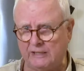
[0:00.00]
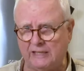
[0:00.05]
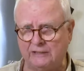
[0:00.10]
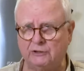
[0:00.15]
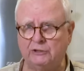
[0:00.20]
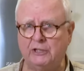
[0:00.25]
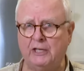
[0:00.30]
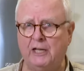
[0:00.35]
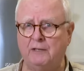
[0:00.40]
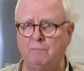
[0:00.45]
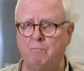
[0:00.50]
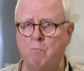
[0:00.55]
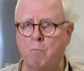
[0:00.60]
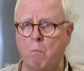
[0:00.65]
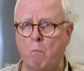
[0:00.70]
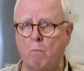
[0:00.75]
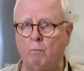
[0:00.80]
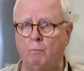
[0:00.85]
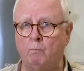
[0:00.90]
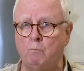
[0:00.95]
that said,
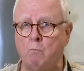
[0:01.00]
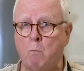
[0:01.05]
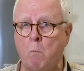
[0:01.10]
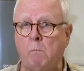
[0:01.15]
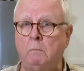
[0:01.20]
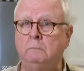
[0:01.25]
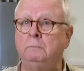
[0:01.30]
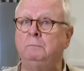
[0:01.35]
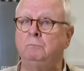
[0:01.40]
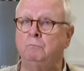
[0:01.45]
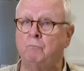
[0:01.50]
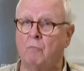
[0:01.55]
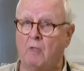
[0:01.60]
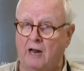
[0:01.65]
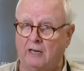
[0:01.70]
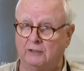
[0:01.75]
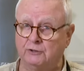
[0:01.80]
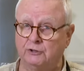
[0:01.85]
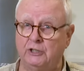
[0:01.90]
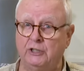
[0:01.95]

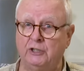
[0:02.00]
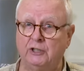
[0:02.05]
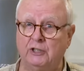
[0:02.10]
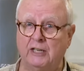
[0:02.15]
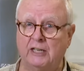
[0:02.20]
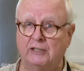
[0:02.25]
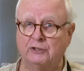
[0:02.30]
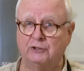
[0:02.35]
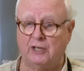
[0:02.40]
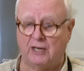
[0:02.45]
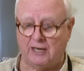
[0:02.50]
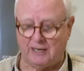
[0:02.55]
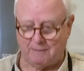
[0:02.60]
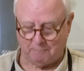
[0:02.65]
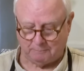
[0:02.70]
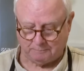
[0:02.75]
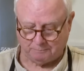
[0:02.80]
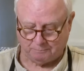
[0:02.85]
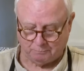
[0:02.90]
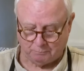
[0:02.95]
I'll see you the next
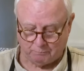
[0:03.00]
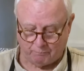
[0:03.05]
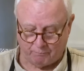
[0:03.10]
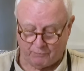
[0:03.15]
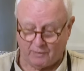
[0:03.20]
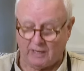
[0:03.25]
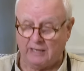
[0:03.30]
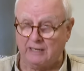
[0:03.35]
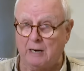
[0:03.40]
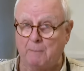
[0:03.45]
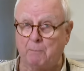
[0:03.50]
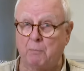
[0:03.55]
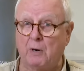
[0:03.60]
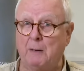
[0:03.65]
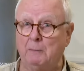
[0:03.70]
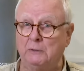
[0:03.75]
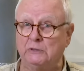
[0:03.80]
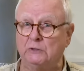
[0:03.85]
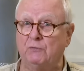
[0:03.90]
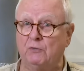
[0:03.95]
time. And I
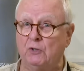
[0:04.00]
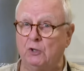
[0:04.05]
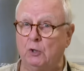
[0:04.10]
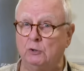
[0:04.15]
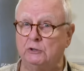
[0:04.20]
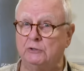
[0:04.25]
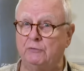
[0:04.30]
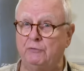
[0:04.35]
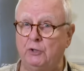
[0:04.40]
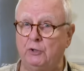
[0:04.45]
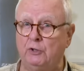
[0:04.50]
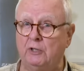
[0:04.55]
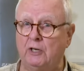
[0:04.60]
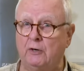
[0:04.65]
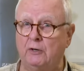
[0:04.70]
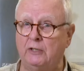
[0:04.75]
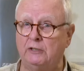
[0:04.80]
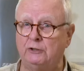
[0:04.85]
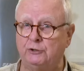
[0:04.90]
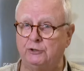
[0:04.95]
promise, for those of you that
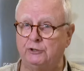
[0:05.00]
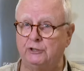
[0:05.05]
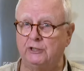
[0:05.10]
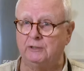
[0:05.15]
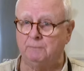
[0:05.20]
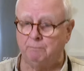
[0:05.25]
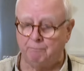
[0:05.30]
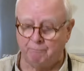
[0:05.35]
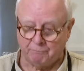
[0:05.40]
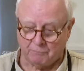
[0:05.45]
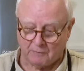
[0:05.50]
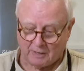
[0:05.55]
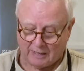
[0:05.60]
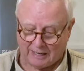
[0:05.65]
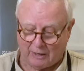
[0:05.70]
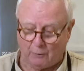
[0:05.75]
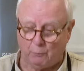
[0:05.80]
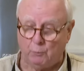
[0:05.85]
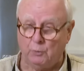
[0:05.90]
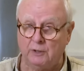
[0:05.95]
are interested,
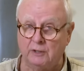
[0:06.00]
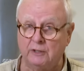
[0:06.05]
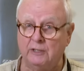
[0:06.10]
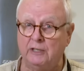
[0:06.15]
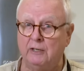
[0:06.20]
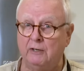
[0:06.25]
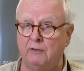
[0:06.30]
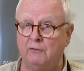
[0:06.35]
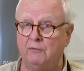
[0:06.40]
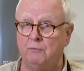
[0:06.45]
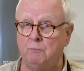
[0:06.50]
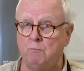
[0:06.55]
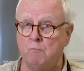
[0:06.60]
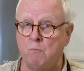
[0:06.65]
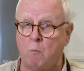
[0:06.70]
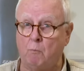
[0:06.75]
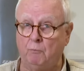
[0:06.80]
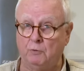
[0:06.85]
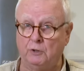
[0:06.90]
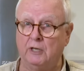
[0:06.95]
I will give
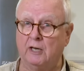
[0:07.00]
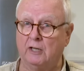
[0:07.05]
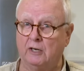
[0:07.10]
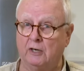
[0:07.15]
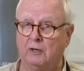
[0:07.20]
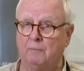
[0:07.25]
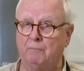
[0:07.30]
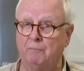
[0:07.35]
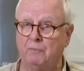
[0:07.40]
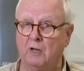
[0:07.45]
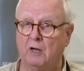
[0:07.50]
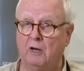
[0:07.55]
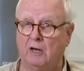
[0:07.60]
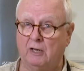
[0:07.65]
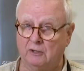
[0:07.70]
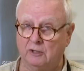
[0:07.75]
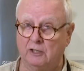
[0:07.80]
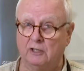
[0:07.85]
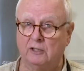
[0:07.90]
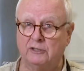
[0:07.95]
Gunner
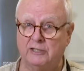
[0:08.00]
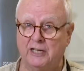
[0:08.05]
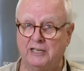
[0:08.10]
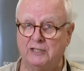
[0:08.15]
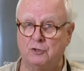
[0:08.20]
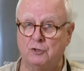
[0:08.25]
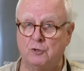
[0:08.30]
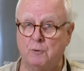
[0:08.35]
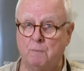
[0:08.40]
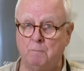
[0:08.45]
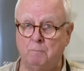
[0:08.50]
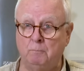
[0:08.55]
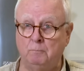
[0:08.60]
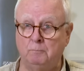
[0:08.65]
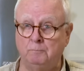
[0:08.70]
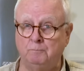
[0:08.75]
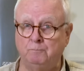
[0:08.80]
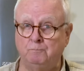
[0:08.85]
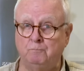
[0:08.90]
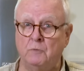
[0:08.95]
a little taste.
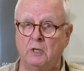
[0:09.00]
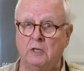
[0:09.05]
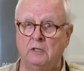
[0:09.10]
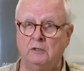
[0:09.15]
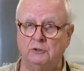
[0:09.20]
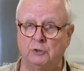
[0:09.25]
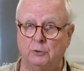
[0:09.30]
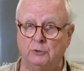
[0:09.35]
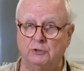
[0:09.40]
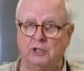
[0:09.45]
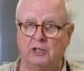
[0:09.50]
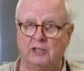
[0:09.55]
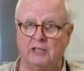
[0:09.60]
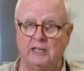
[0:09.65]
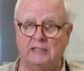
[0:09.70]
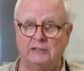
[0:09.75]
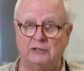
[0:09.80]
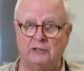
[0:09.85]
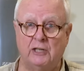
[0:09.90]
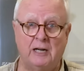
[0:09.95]
So until the
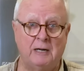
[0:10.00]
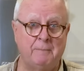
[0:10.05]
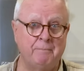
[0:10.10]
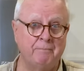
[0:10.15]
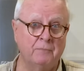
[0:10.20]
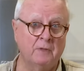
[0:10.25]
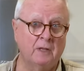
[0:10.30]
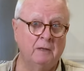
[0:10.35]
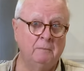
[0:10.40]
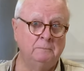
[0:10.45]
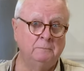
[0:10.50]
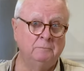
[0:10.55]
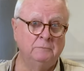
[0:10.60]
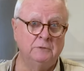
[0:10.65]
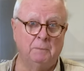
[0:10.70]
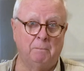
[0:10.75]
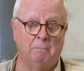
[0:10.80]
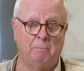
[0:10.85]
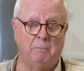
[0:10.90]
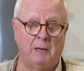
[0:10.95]
next time,
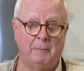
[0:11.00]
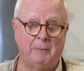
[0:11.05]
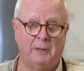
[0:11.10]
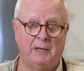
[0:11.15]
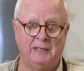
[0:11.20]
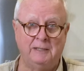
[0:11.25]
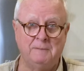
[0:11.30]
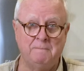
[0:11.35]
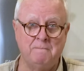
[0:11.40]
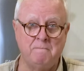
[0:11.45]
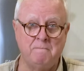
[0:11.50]
bye-bye.